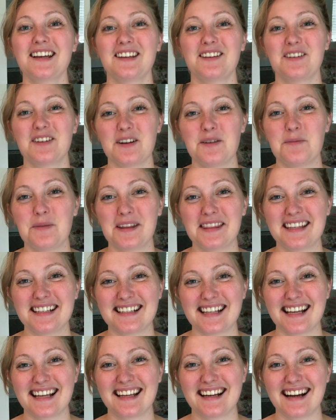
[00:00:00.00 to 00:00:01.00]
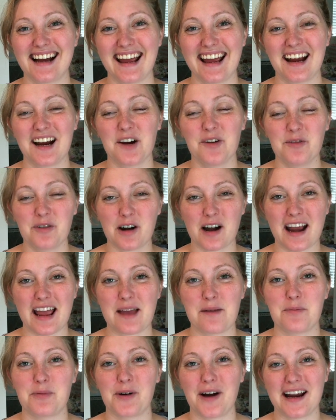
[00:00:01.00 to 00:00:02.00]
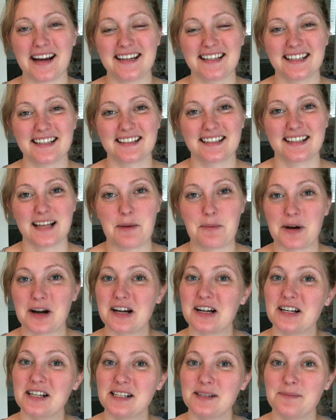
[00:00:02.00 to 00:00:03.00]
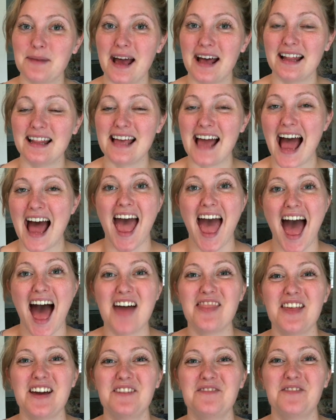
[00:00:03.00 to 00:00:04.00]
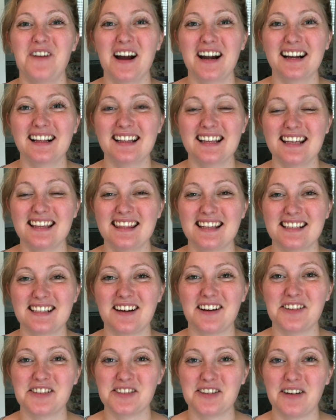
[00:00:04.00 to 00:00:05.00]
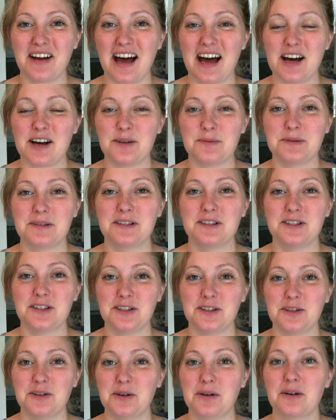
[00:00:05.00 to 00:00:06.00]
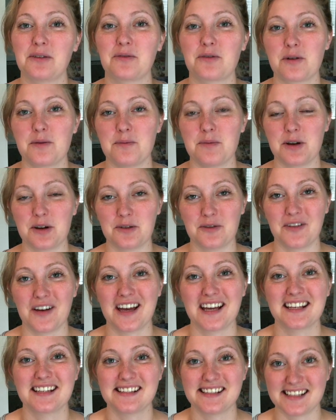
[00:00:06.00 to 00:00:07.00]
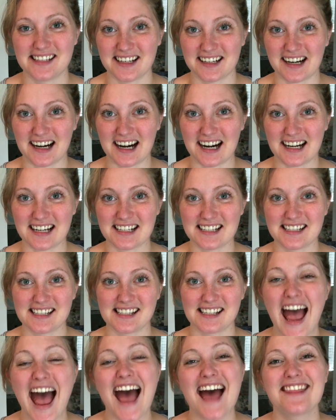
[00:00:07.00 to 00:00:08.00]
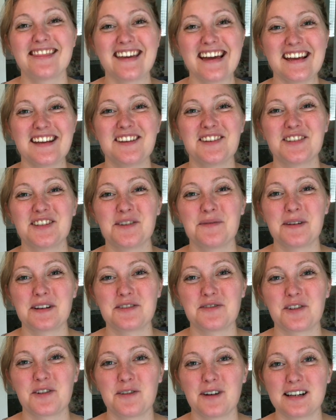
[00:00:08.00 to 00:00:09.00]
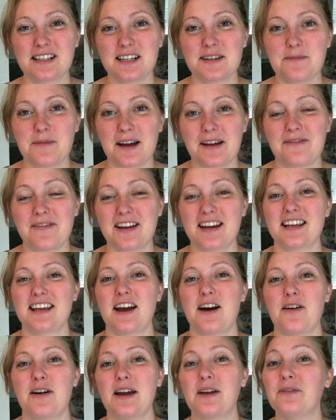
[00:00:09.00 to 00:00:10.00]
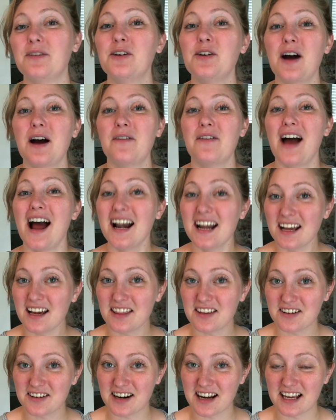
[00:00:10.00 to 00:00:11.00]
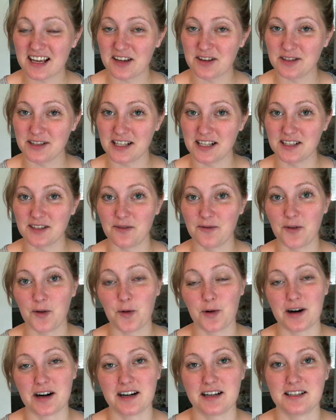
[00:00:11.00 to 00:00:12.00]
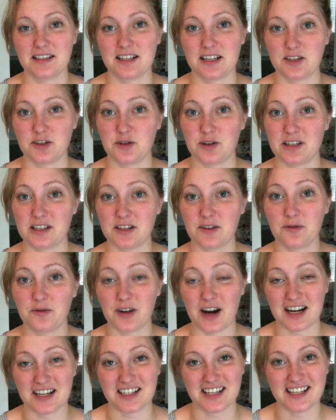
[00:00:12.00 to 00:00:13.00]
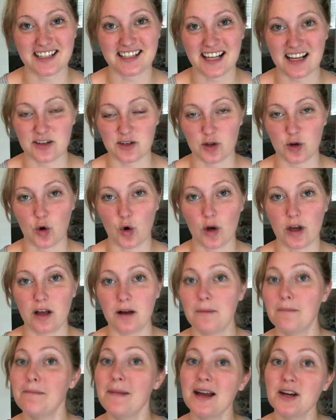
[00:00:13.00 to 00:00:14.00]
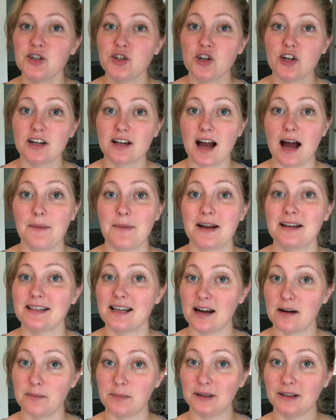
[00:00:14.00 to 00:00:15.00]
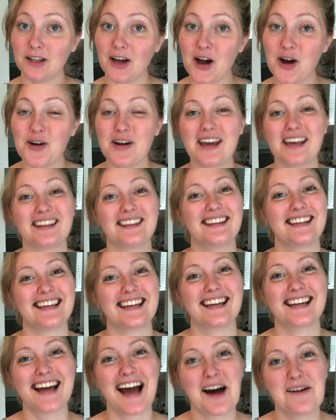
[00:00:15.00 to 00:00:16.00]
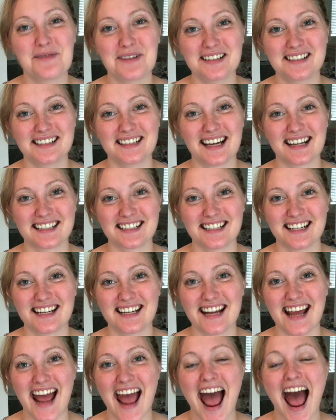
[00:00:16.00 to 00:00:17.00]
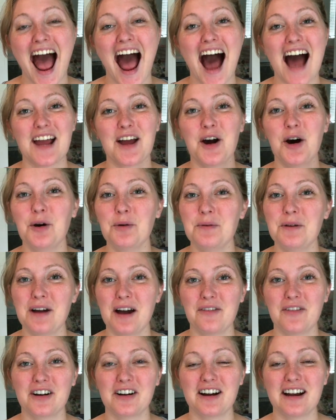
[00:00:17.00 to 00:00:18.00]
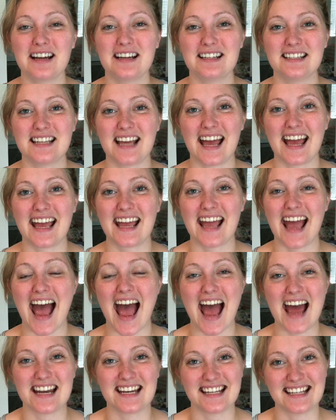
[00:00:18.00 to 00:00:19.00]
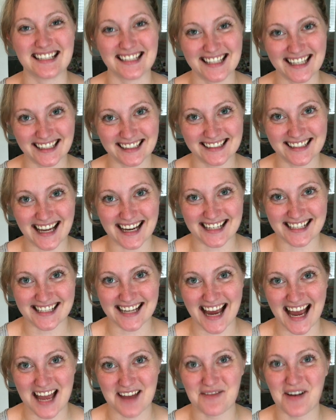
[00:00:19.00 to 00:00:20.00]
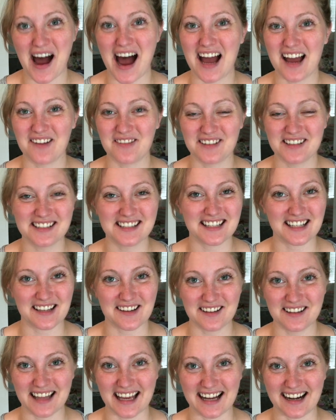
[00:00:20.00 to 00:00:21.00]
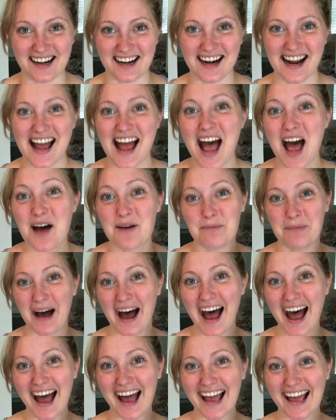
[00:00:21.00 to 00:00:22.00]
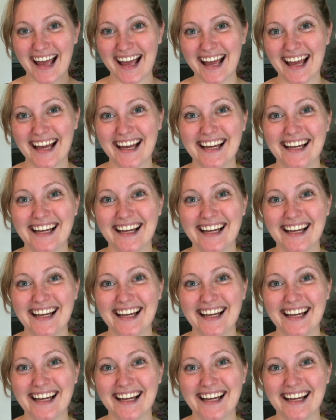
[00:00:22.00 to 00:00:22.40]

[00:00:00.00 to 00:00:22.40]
You can put this in your hair for a bright summer smell. And then finally, this also helps to remove stickers. Thank you so much for watching my video. If you have any other great uses for Citrus Fresh Essential Oil, make sure to comment down below in the comment section. I hope you have a great day, and until next time, I will see you later. Bye!